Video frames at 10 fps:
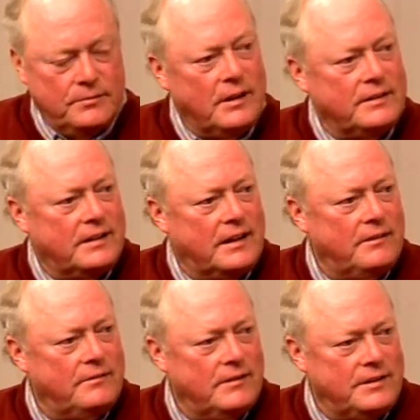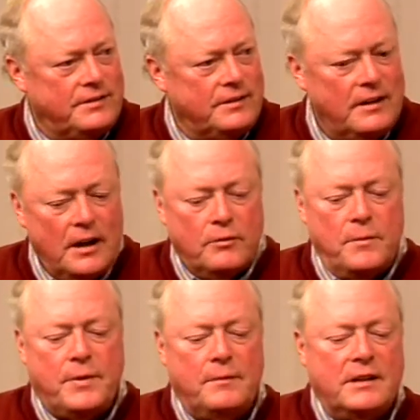want to get richer.
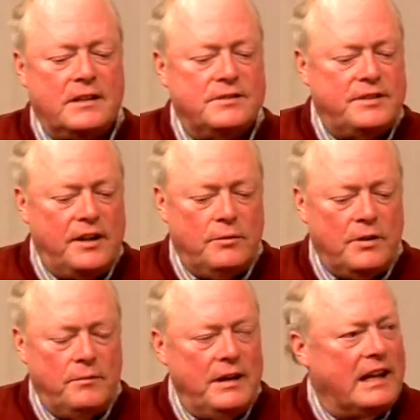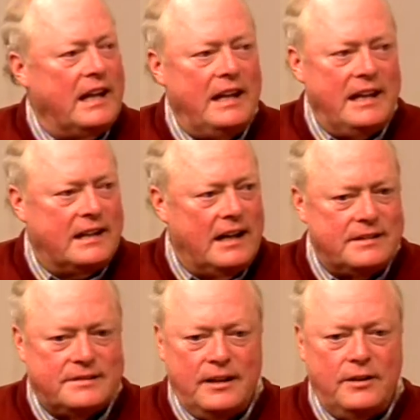Republicans they don't want to make any cuts.
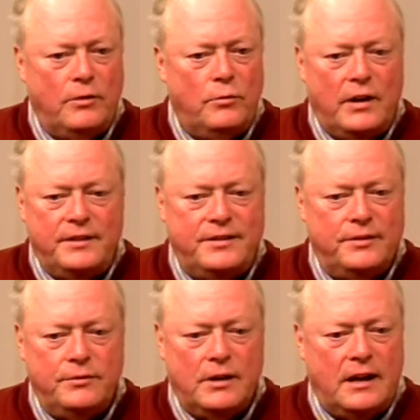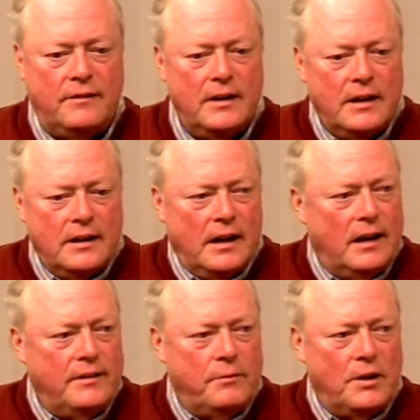They don't want to. Uh, uh,
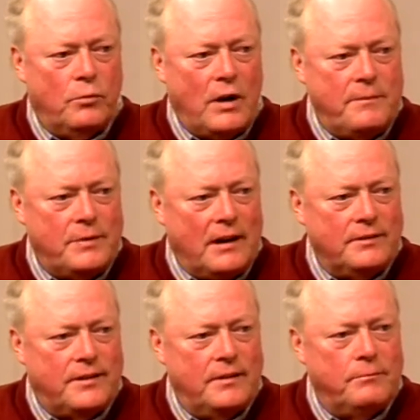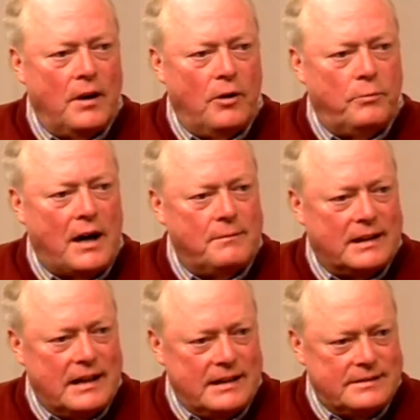they want to wipe out the Obama
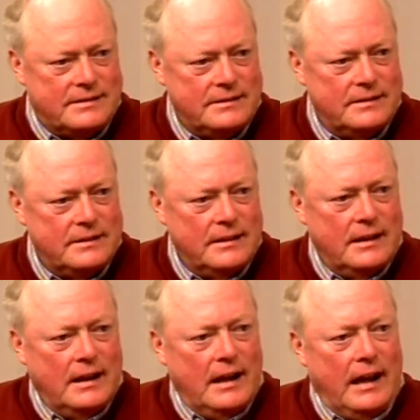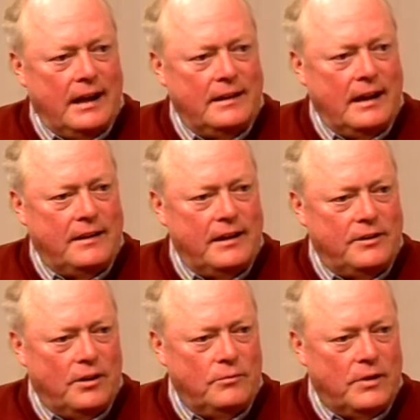cuts, and and they
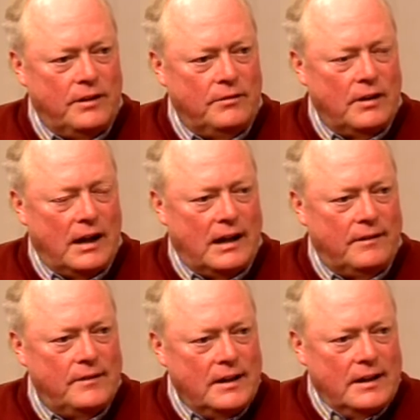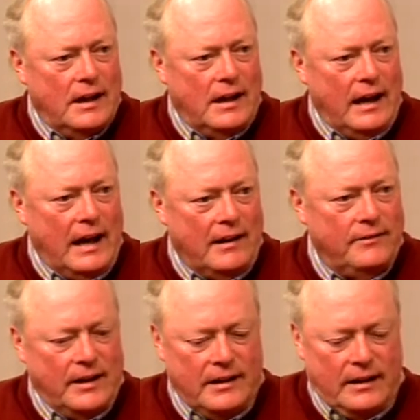don't want to uh, uh, have
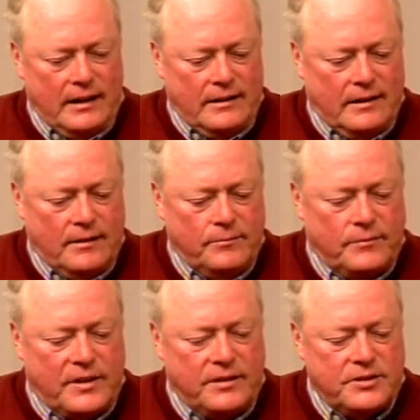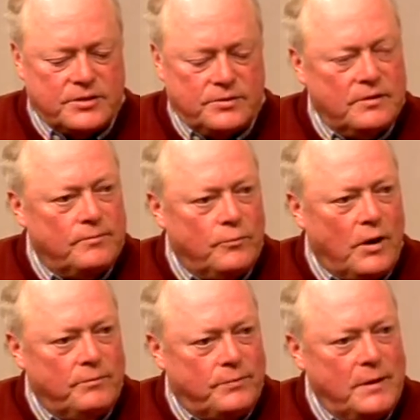and they just
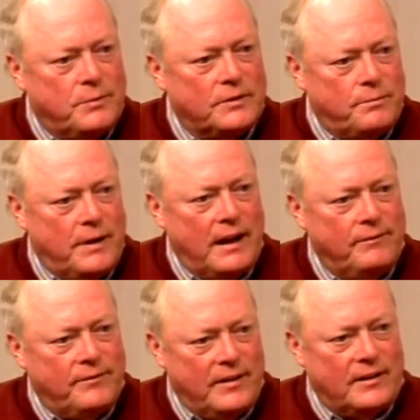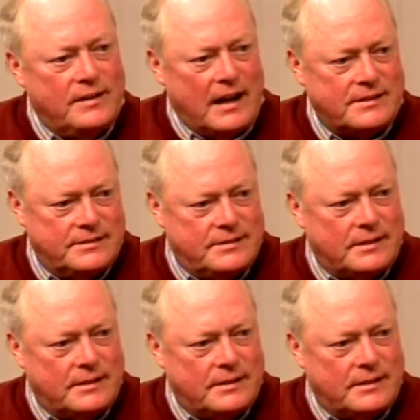want people to pay fair taxes.